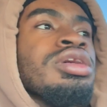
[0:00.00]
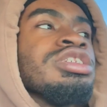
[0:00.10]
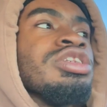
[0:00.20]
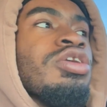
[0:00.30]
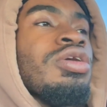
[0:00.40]

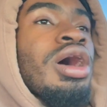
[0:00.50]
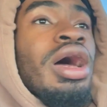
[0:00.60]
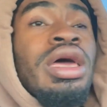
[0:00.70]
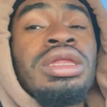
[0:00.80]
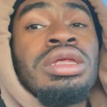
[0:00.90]
So
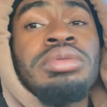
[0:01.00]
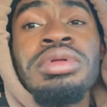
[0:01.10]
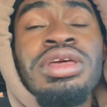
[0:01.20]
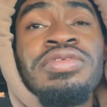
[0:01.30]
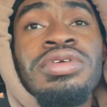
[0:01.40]
I ended up
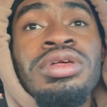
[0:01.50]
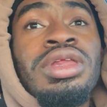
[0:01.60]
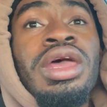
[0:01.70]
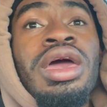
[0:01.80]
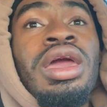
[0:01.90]
leaving.
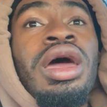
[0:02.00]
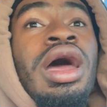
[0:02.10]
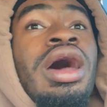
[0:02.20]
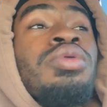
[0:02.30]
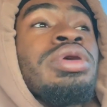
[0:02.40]
Like,
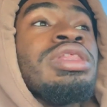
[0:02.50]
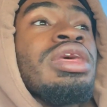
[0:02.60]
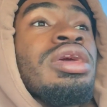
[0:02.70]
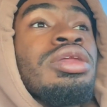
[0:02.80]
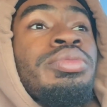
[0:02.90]
I wasn't
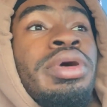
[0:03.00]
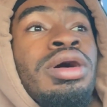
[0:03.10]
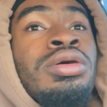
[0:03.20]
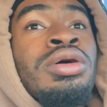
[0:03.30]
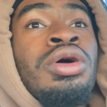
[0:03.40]
thinking
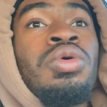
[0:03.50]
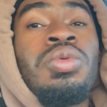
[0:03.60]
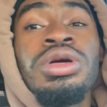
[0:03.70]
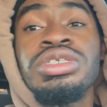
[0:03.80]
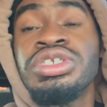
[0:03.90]
about
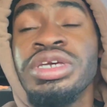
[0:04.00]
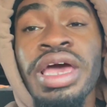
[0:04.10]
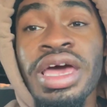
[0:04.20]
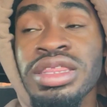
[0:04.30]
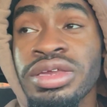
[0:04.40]
what she
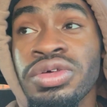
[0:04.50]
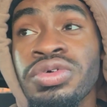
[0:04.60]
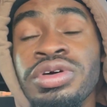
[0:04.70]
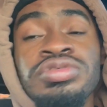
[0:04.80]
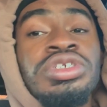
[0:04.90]
had to
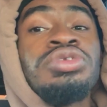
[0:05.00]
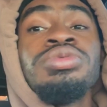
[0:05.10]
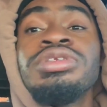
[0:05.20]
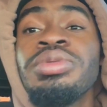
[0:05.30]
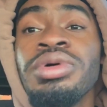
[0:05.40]
do if she
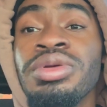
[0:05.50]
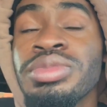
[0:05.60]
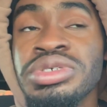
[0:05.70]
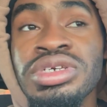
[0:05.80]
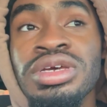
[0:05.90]
was up on the
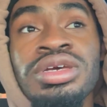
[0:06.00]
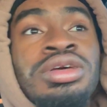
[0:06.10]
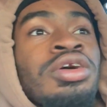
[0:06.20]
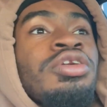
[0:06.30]
machine.